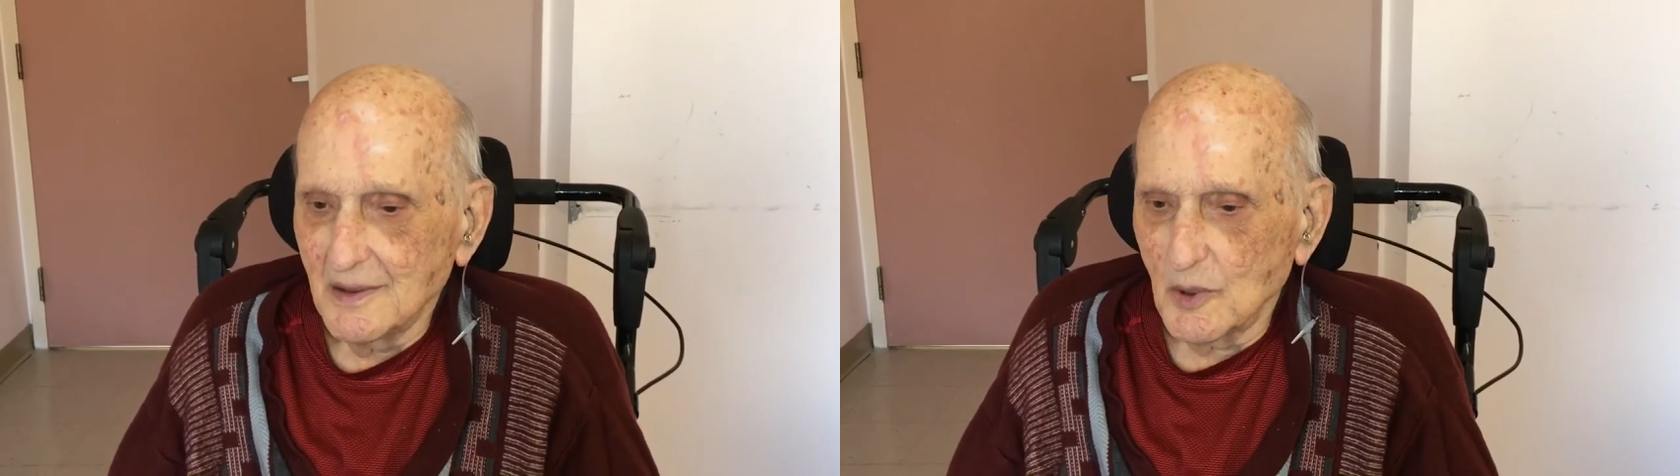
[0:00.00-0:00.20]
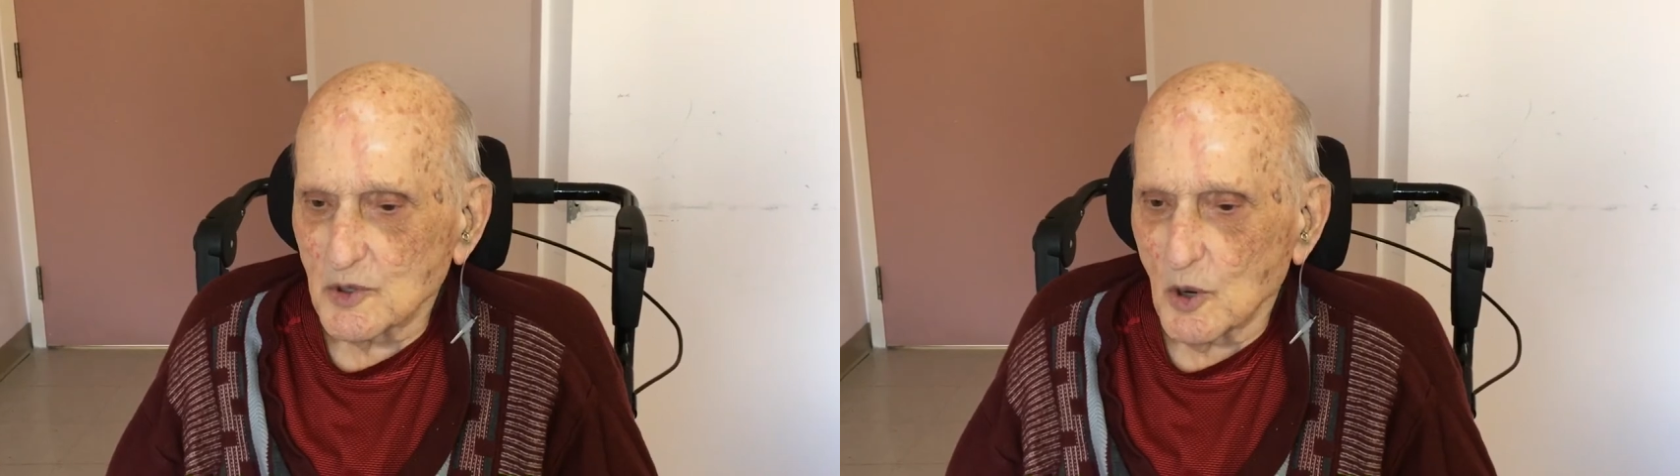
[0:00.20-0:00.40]

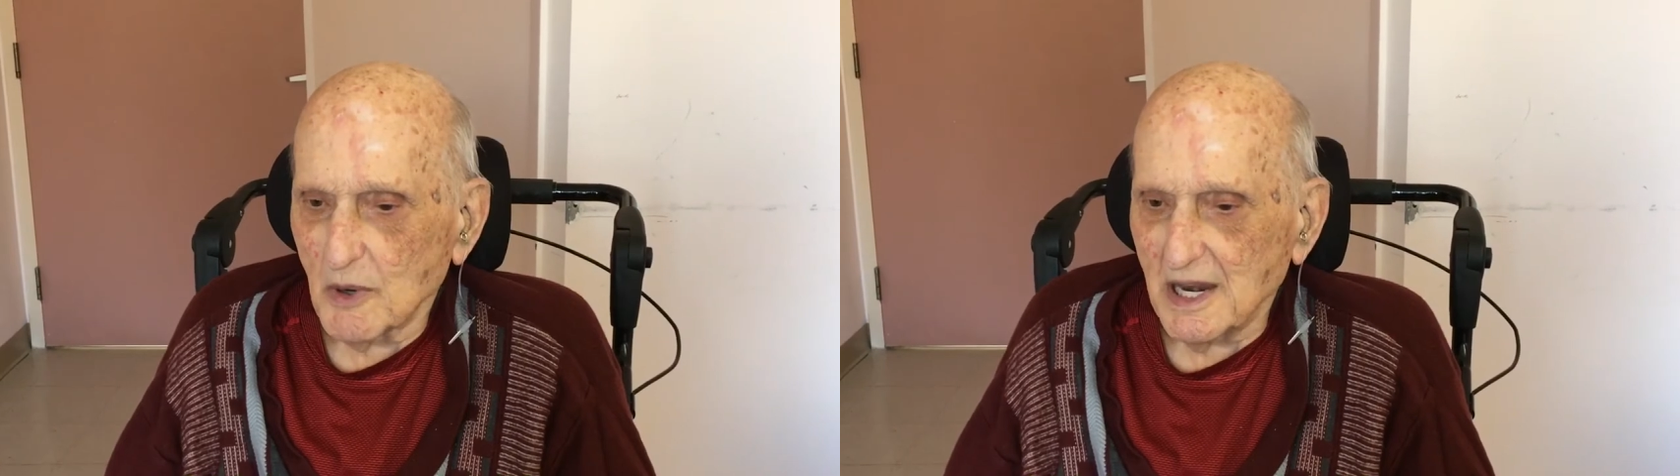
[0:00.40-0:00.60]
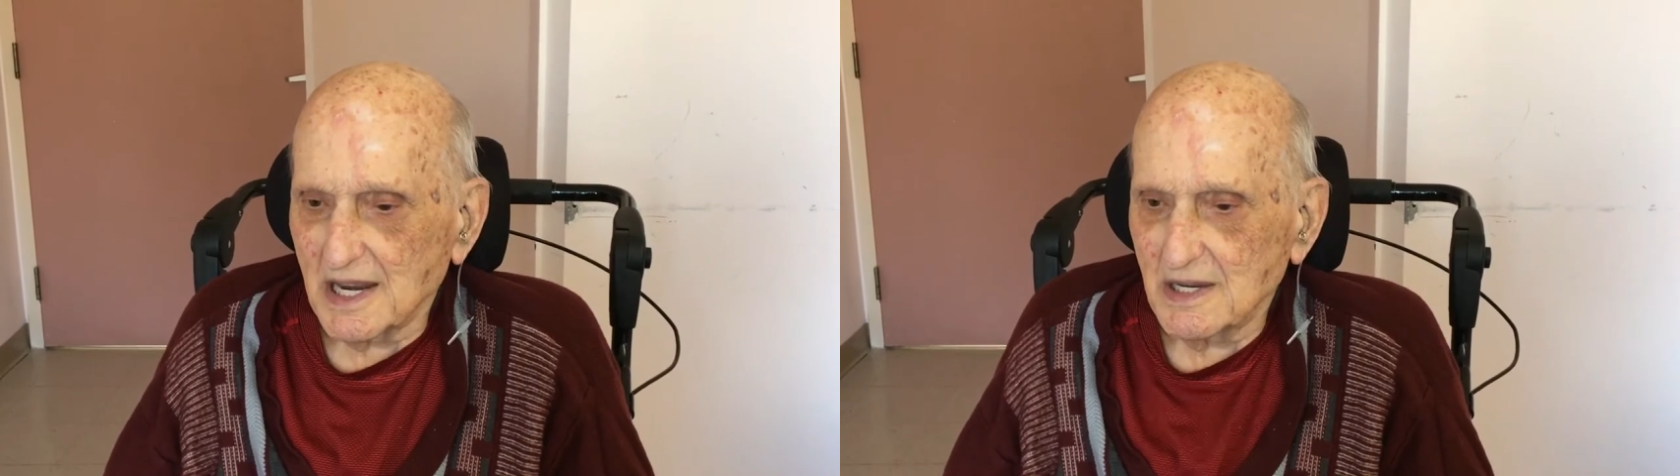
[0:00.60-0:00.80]
was
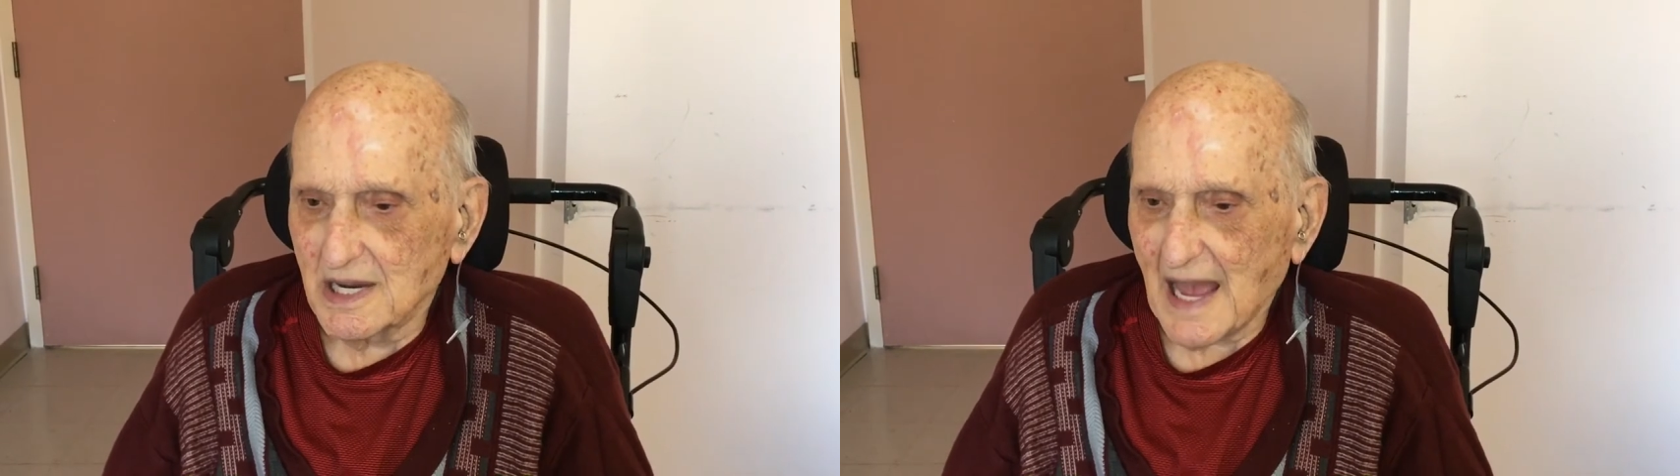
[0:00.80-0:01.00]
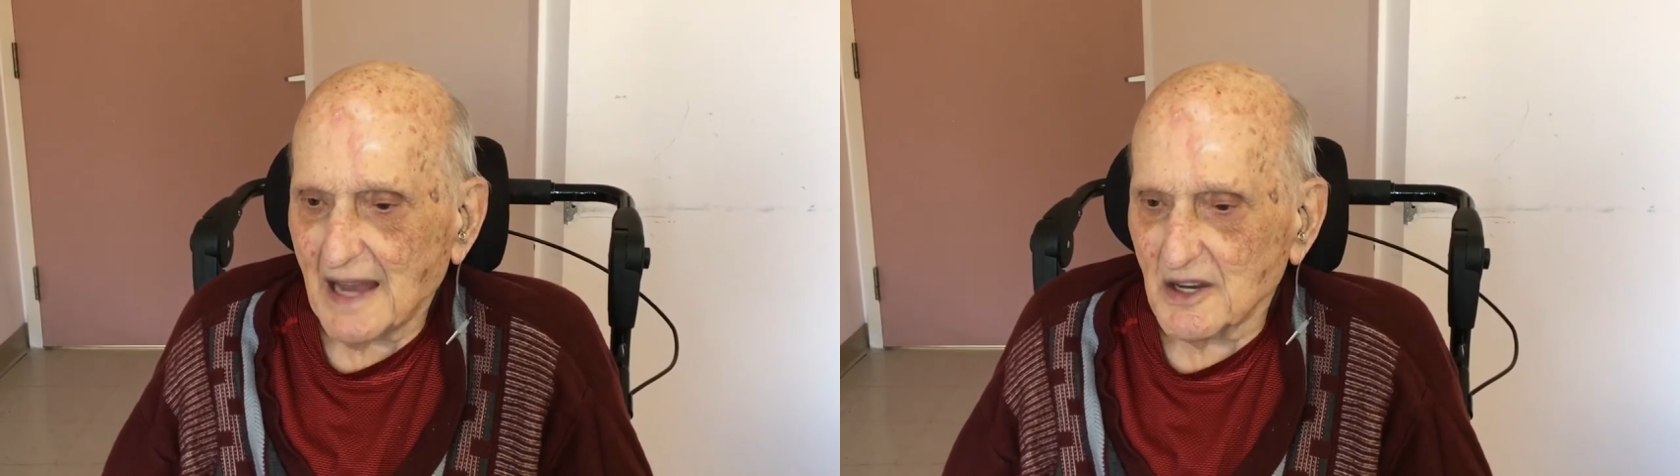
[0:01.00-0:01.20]
nobody in
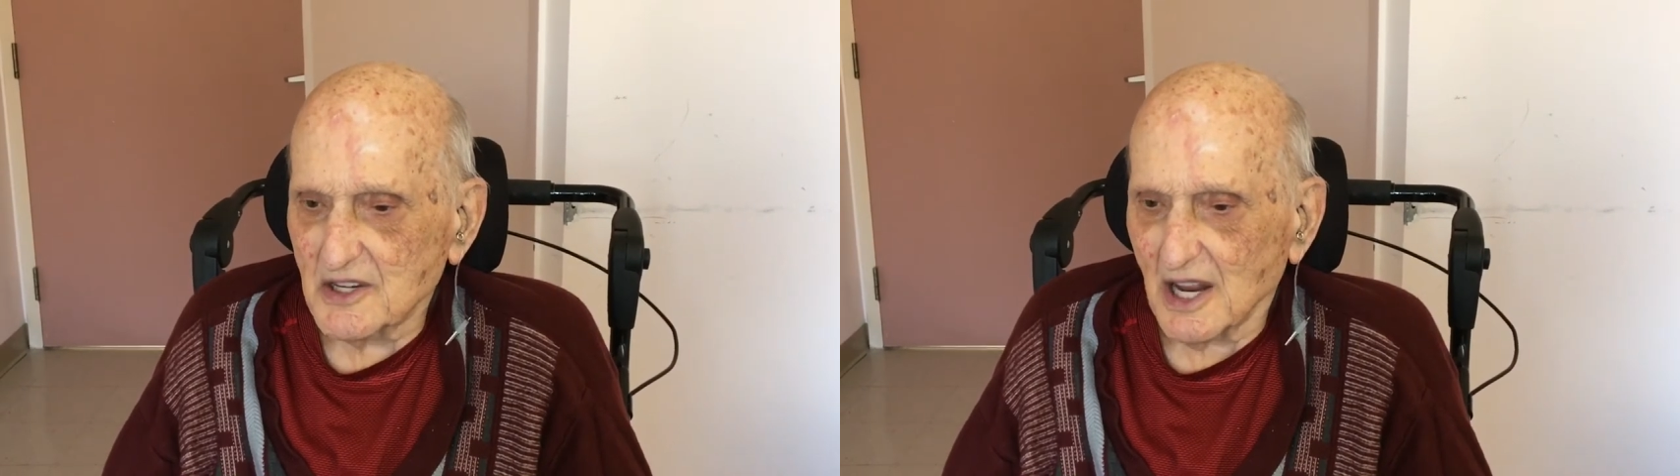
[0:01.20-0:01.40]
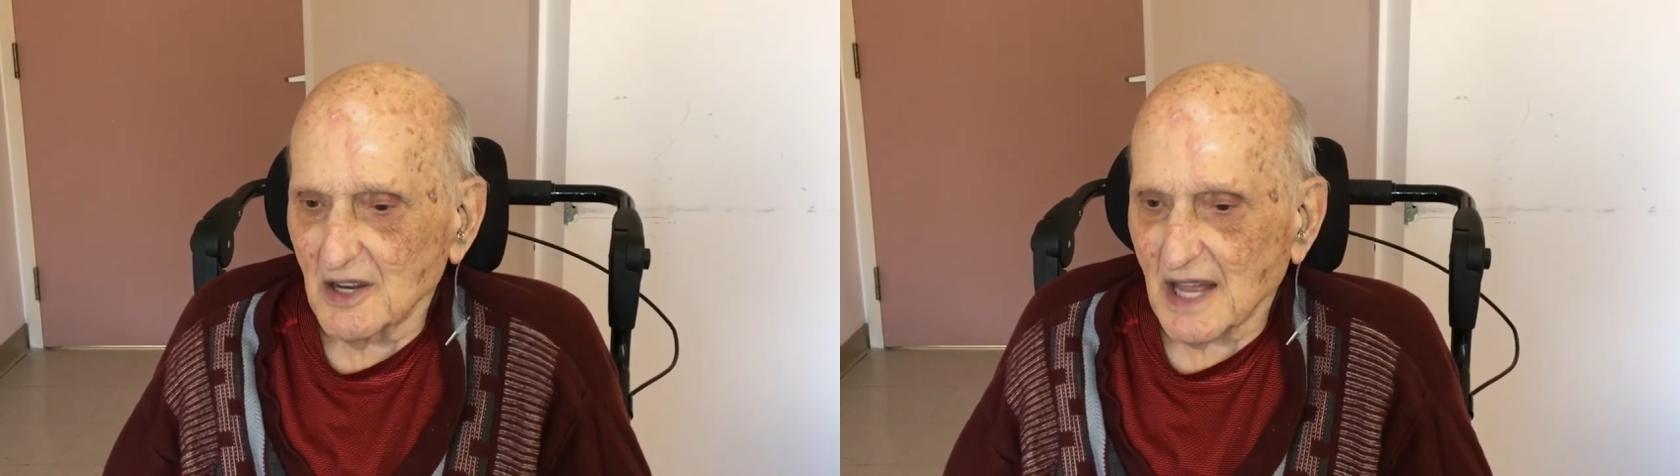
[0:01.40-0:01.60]
Canada
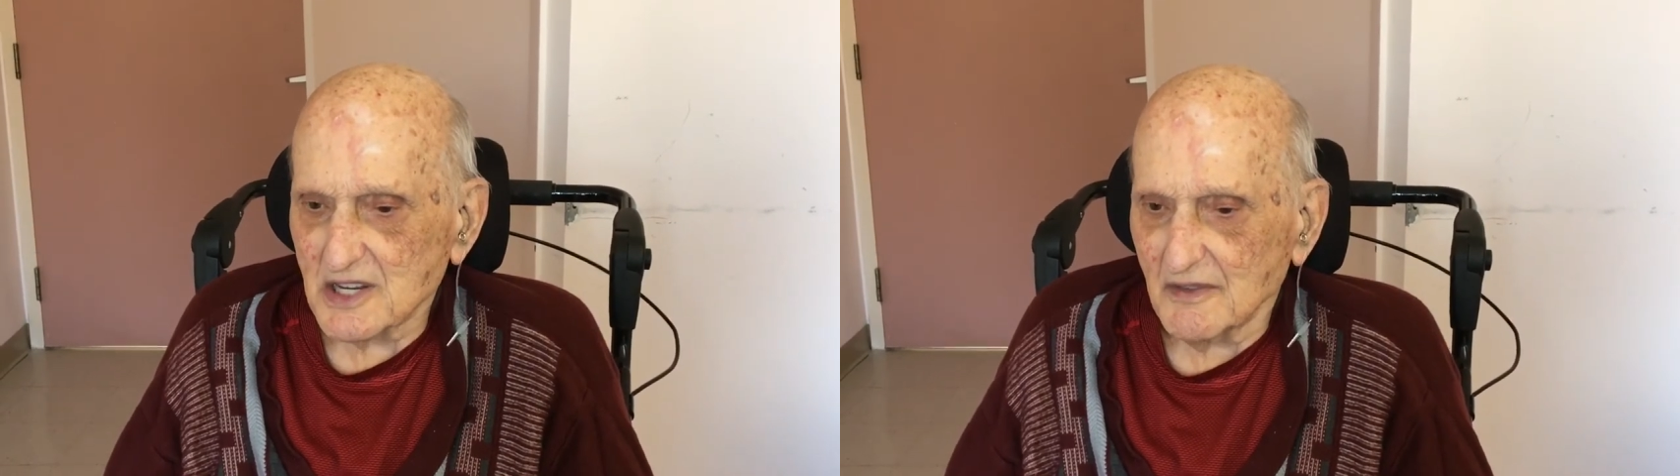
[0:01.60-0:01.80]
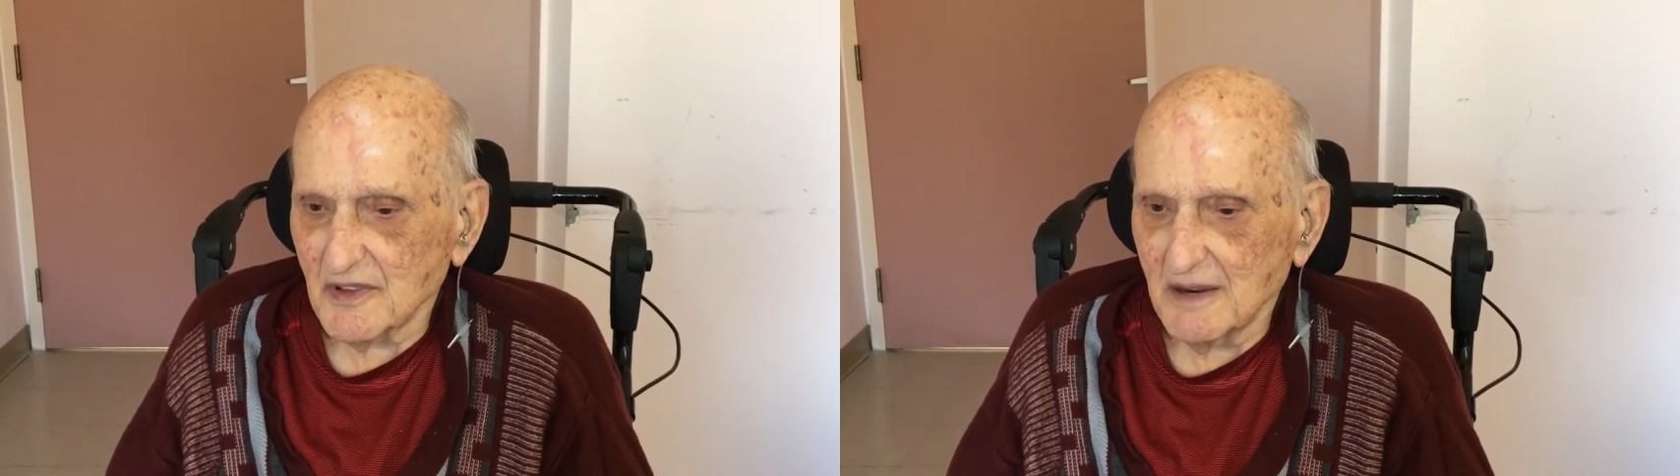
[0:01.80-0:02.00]
selling that
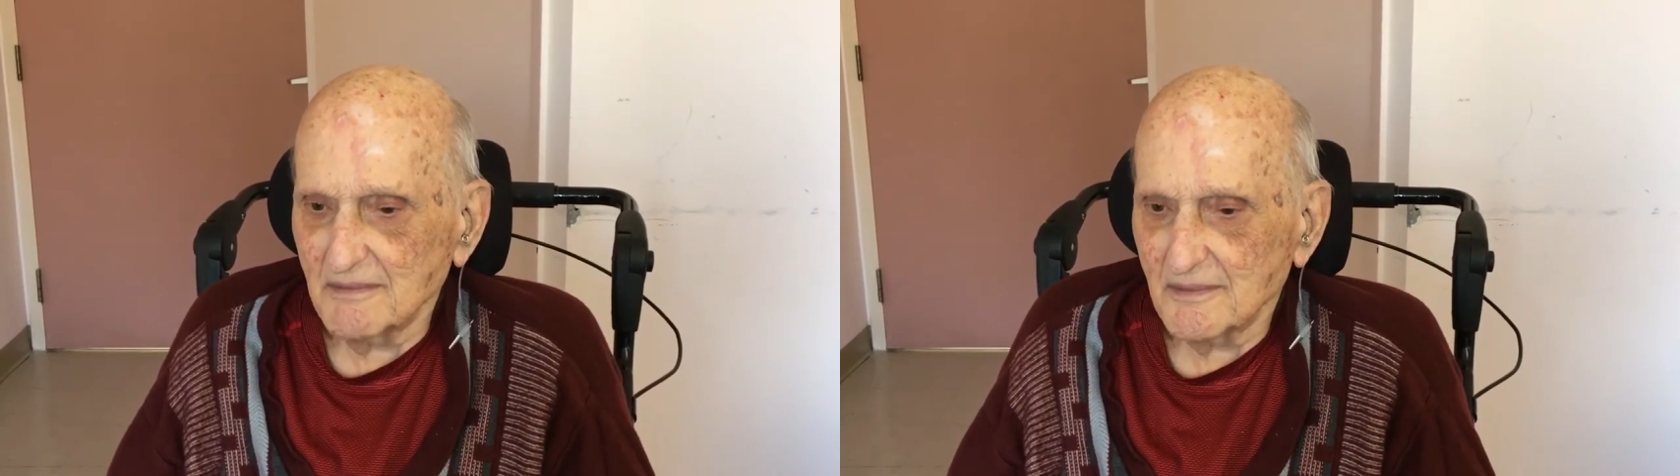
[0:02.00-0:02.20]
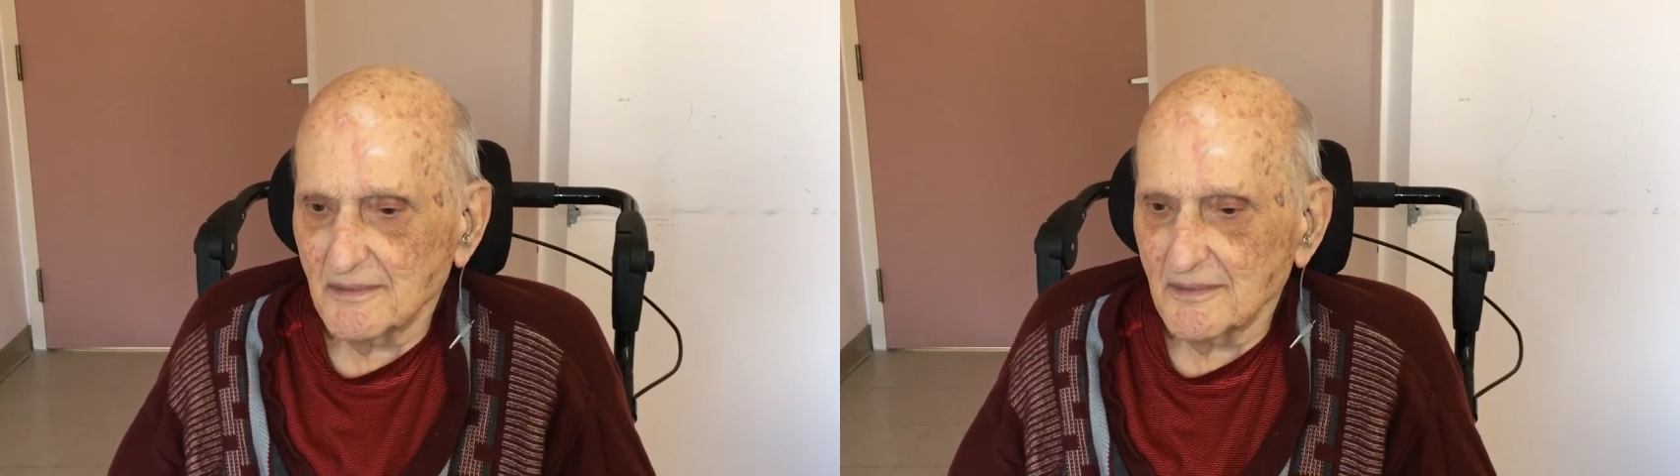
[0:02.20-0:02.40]
stuff then.